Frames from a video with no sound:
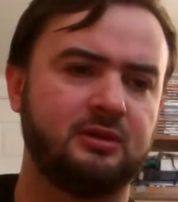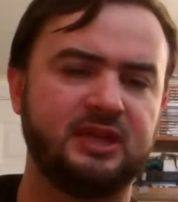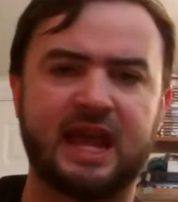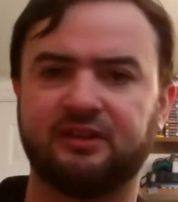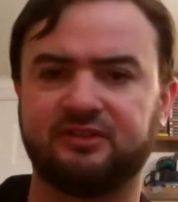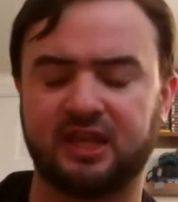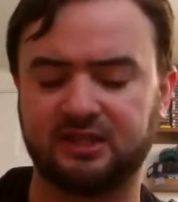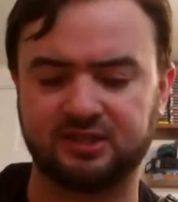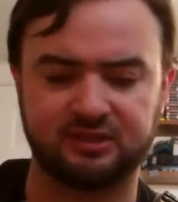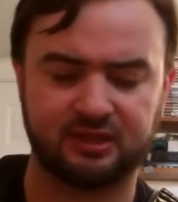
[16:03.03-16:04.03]

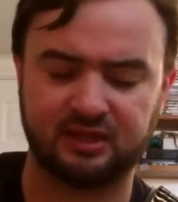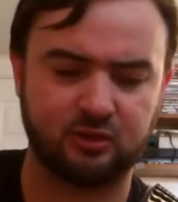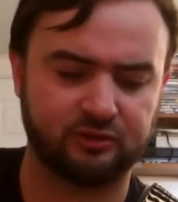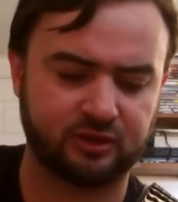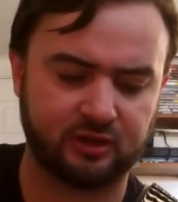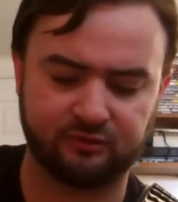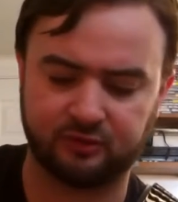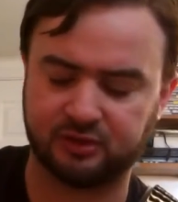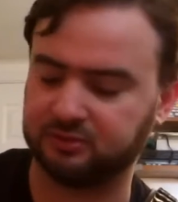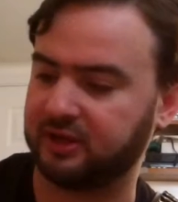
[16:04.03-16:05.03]
outtakes and the alternative
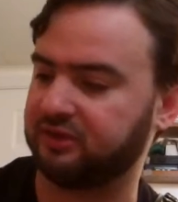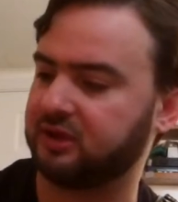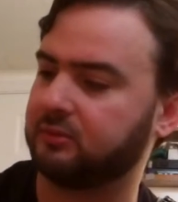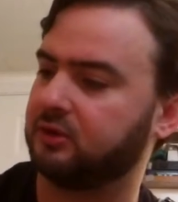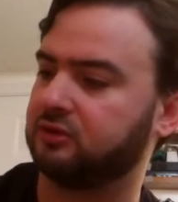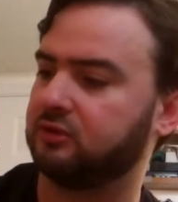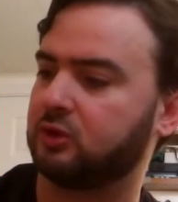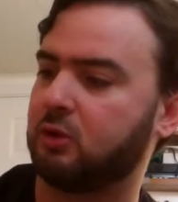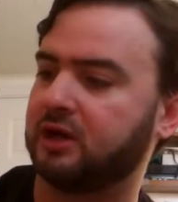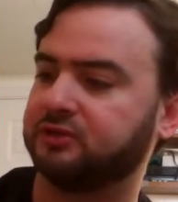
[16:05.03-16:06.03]
versions, but I think I'm going to do the
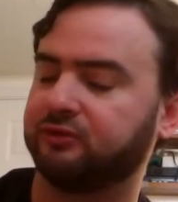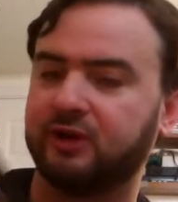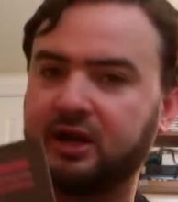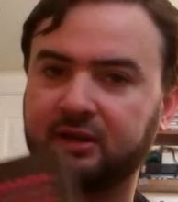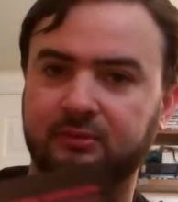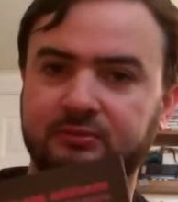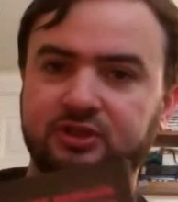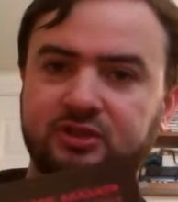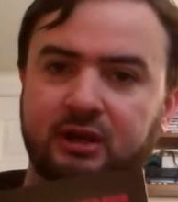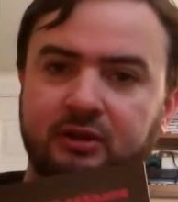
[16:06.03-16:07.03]
quadraphonic
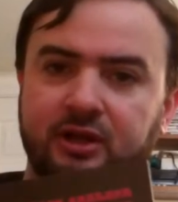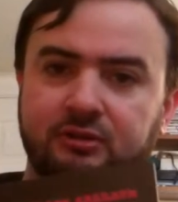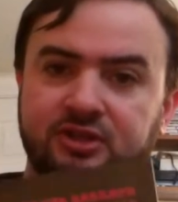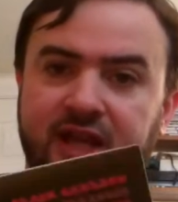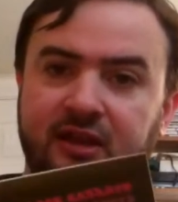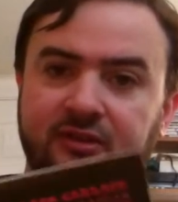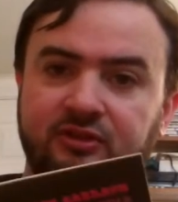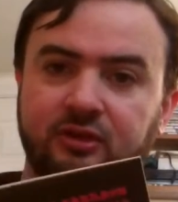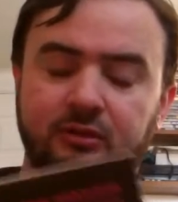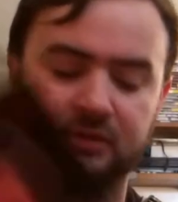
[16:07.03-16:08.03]
stereo sound
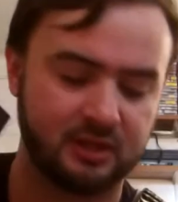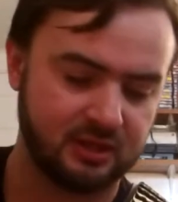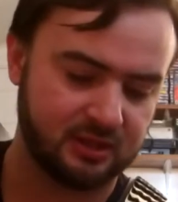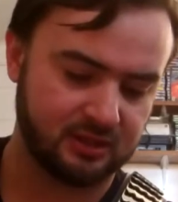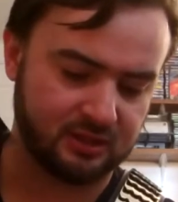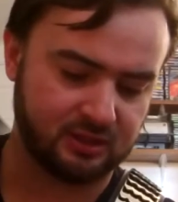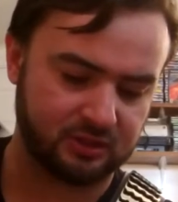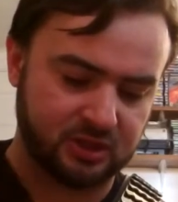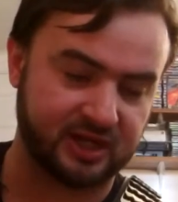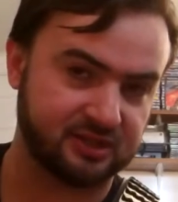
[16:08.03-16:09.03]
too.
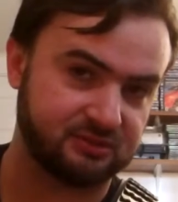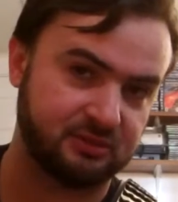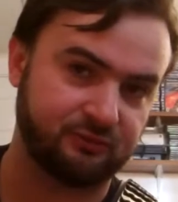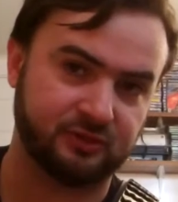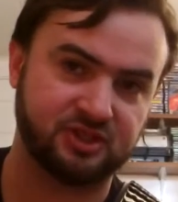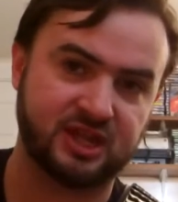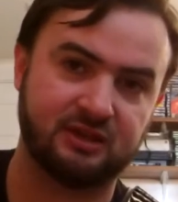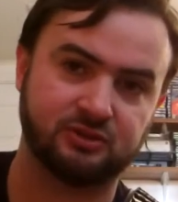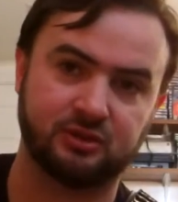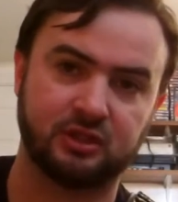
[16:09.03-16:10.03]
Try to get some different
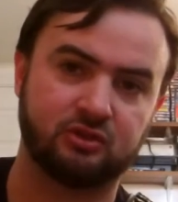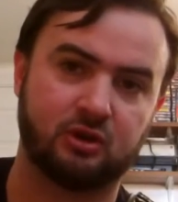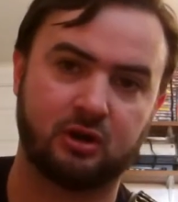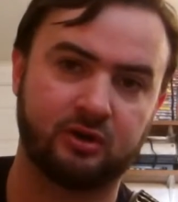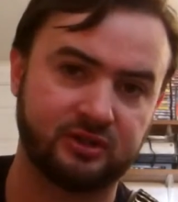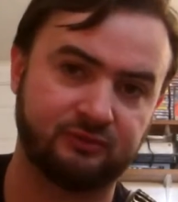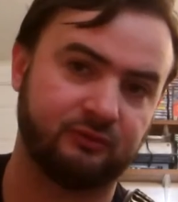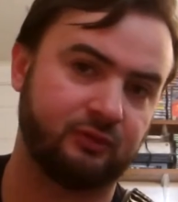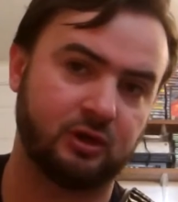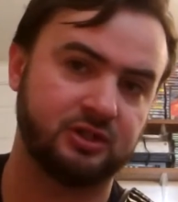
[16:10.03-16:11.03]
sounds on the guitar,
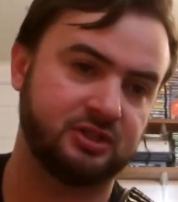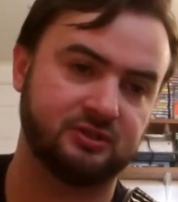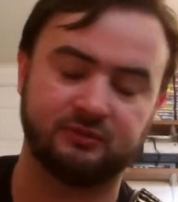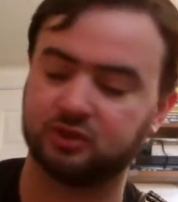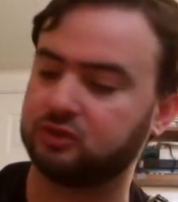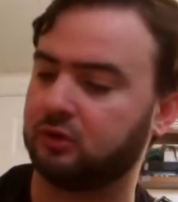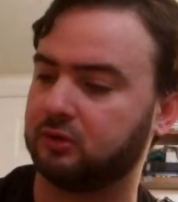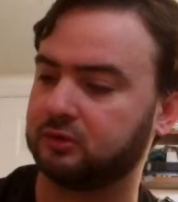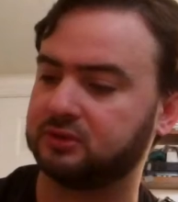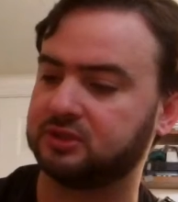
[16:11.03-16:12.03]
different versions of the
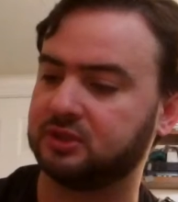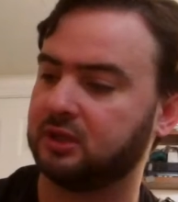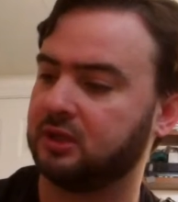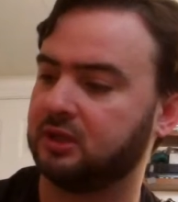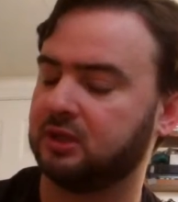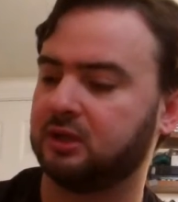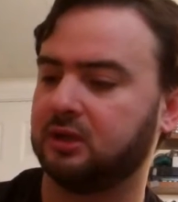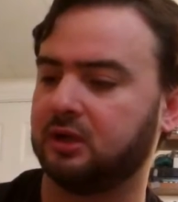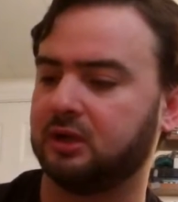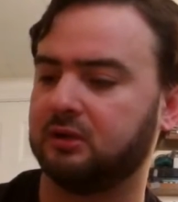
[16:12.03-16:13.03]
songs.
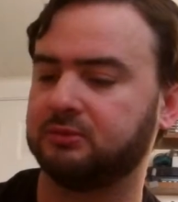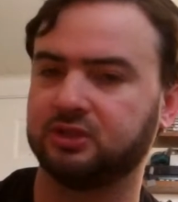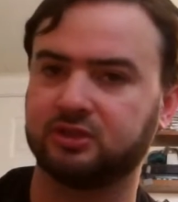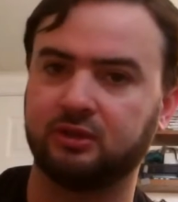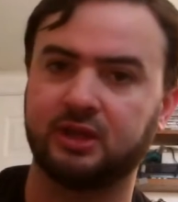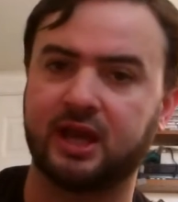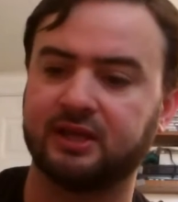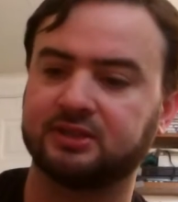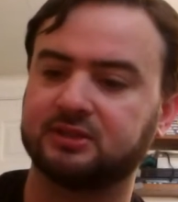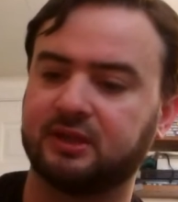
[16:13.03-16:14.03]
just so you
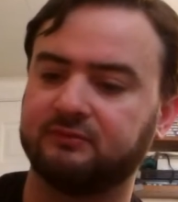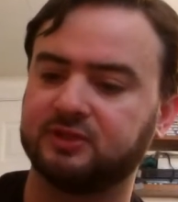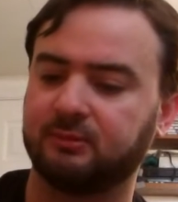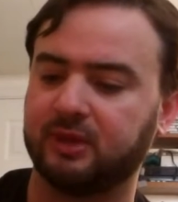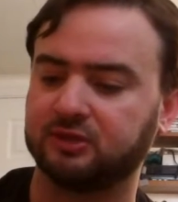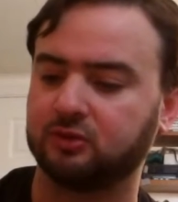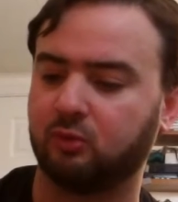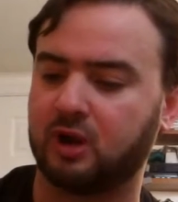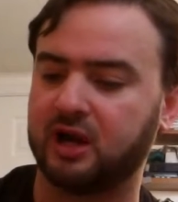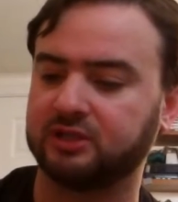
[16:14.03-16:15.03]
guys have something else to
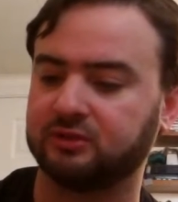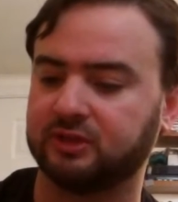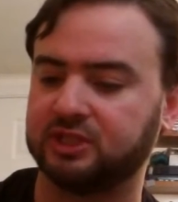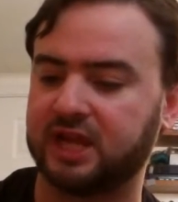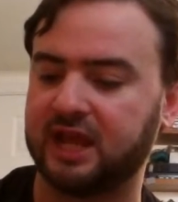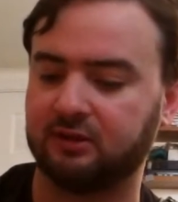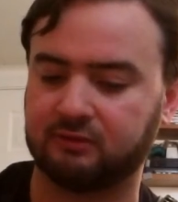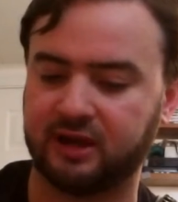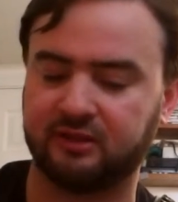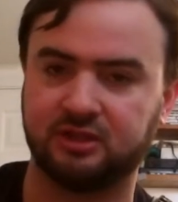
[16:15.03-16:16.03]
watch on the channel
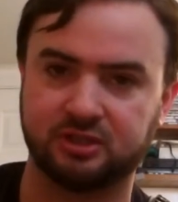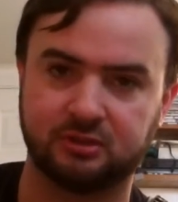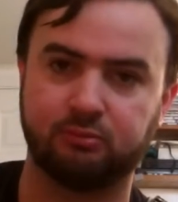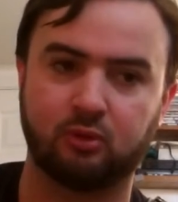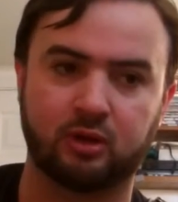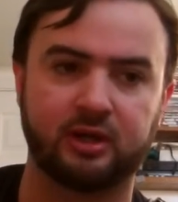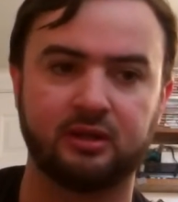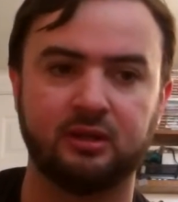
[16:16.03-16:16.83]
rather than just the boring